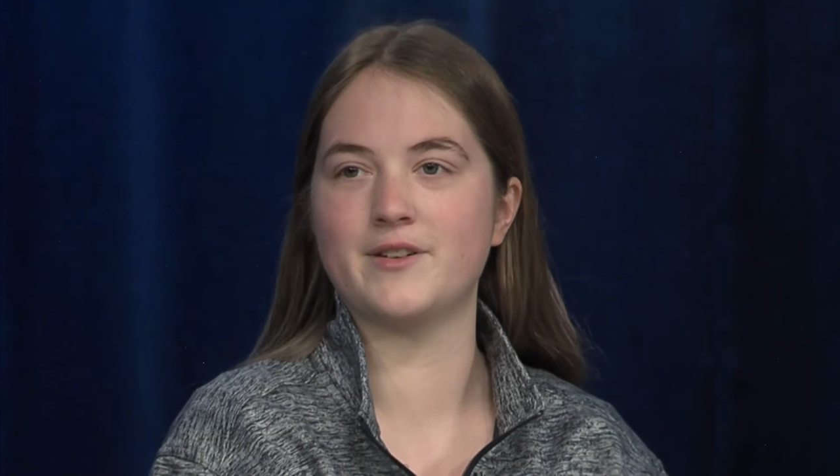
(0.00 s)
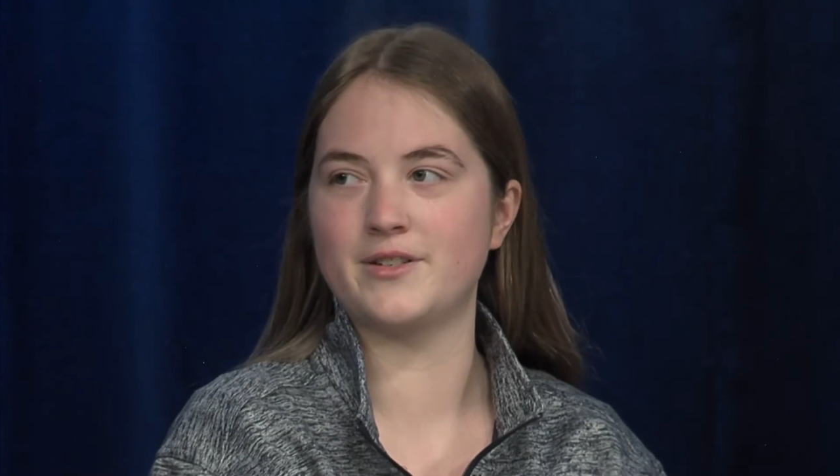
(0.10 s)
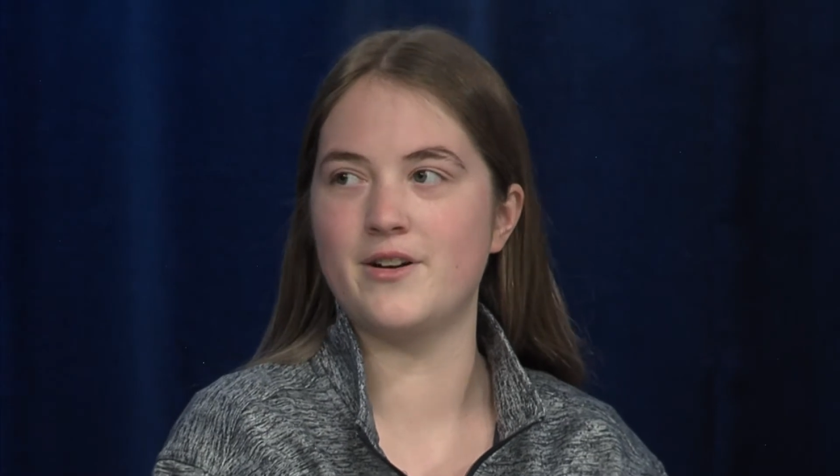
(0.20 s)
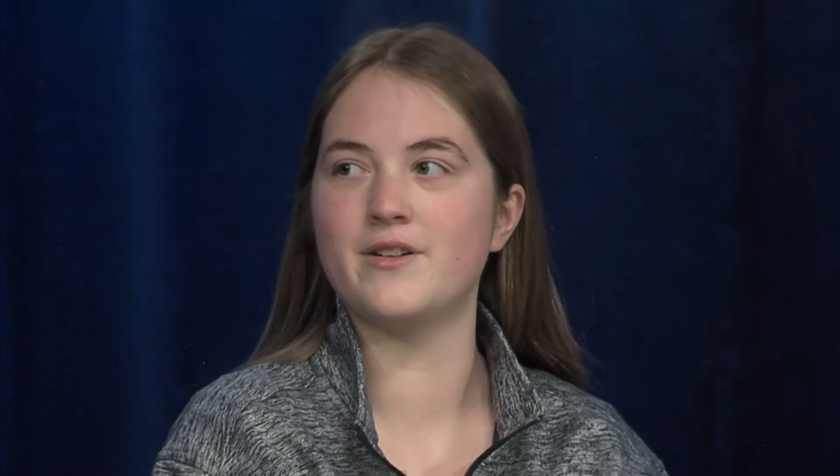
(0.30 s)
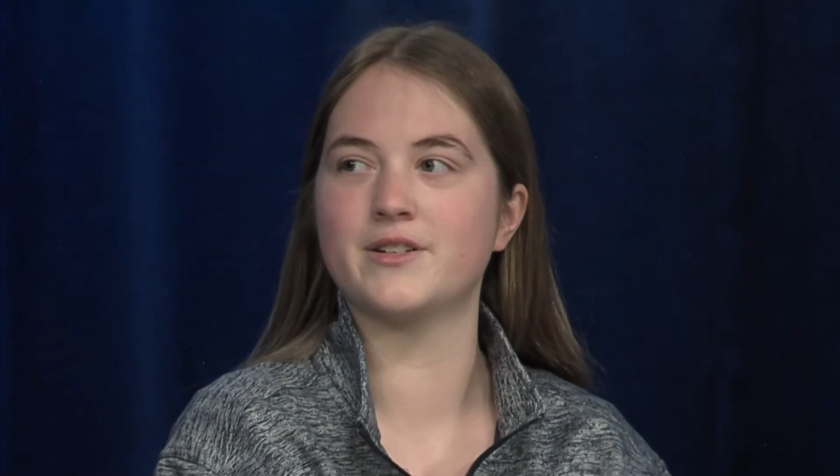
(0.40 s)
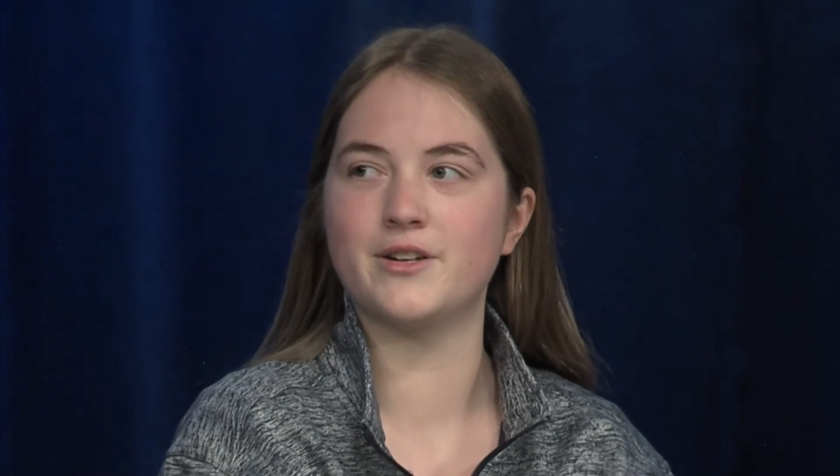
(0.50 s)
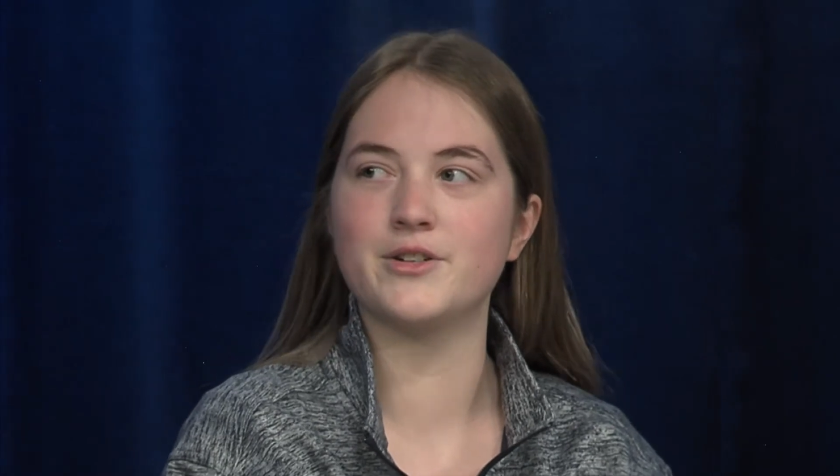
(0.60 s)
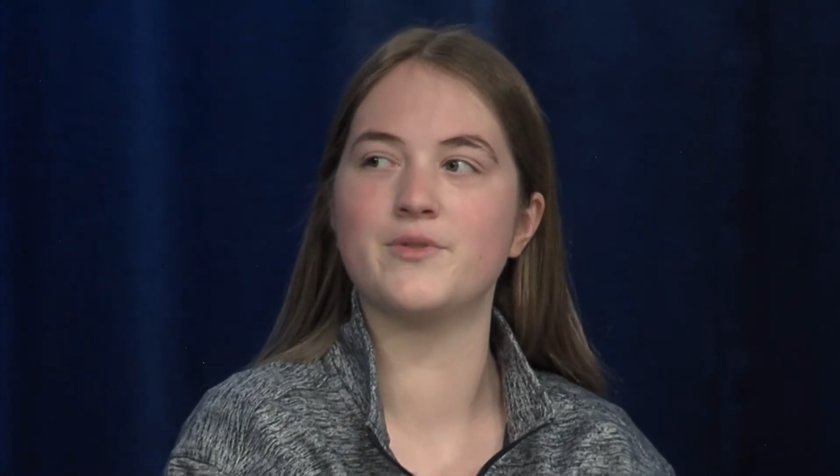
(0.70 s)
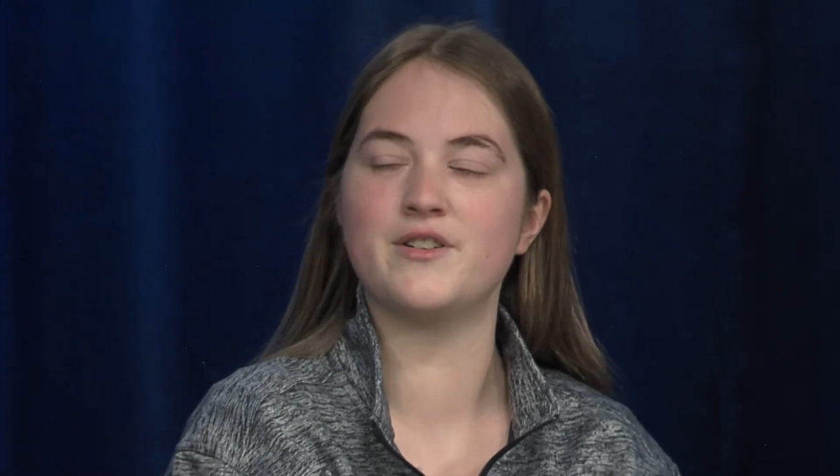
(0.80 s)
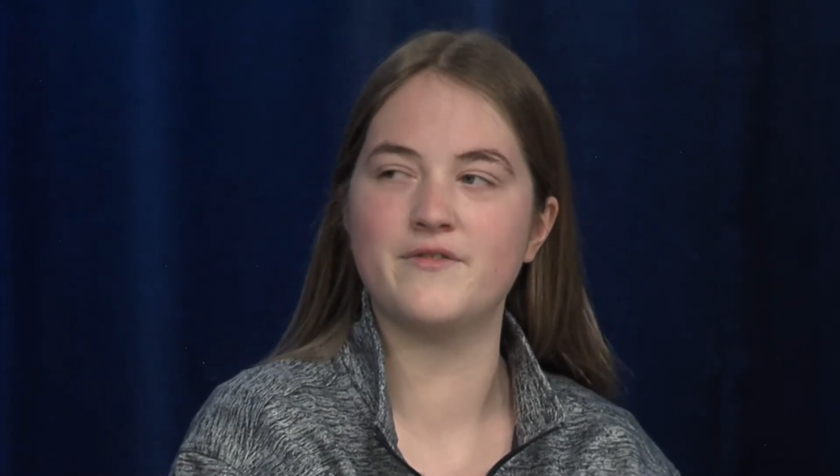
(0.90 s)
a song, so
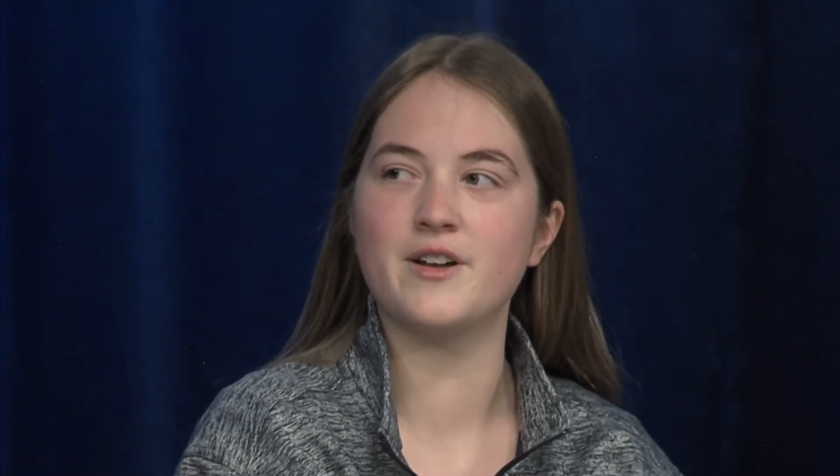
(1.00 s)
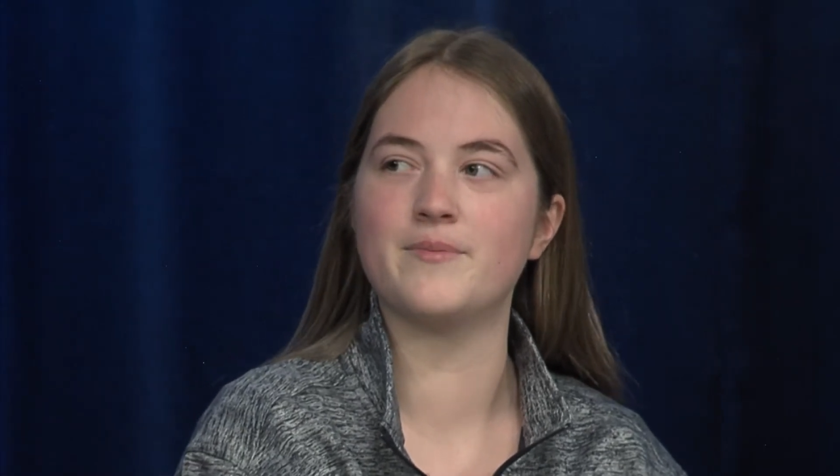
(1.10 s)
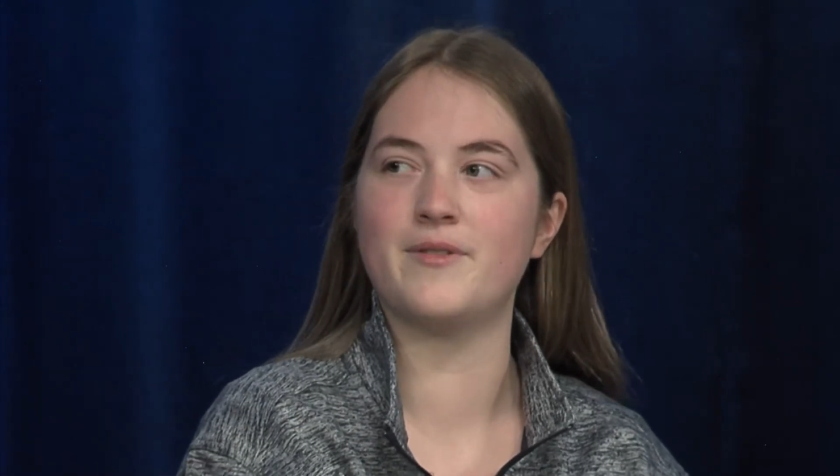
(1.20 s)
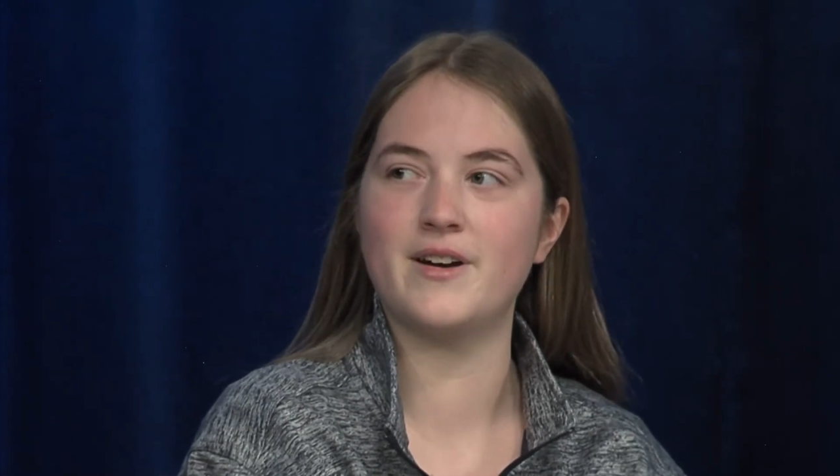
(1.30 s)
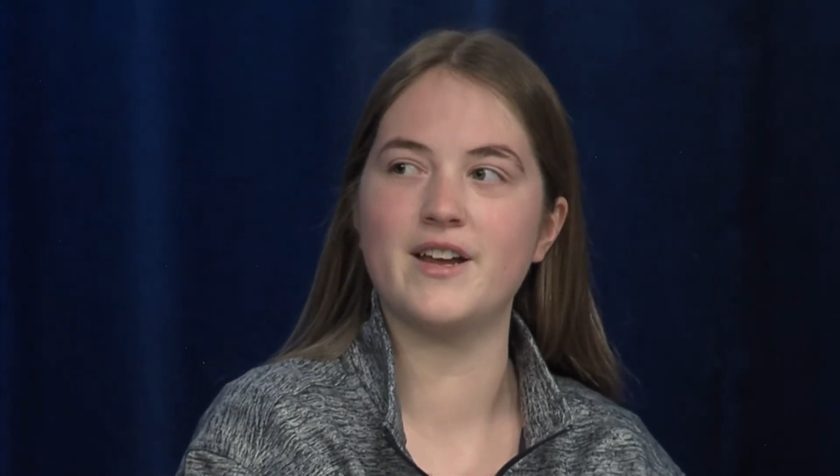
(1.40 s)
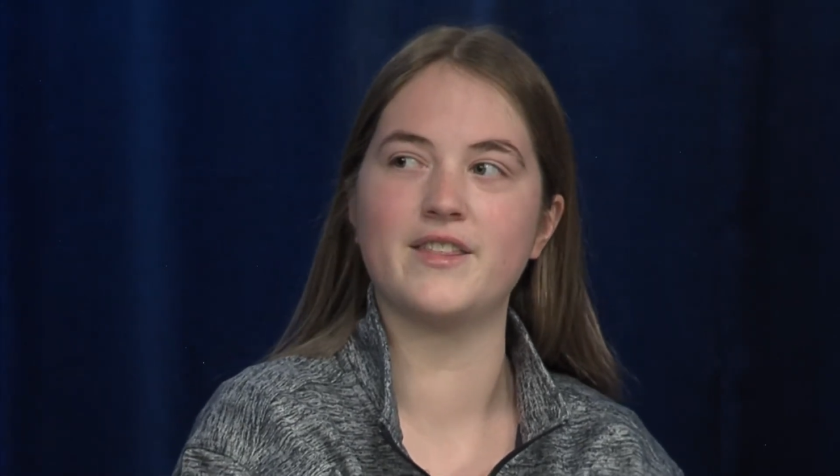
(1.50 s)
it's really fun to play.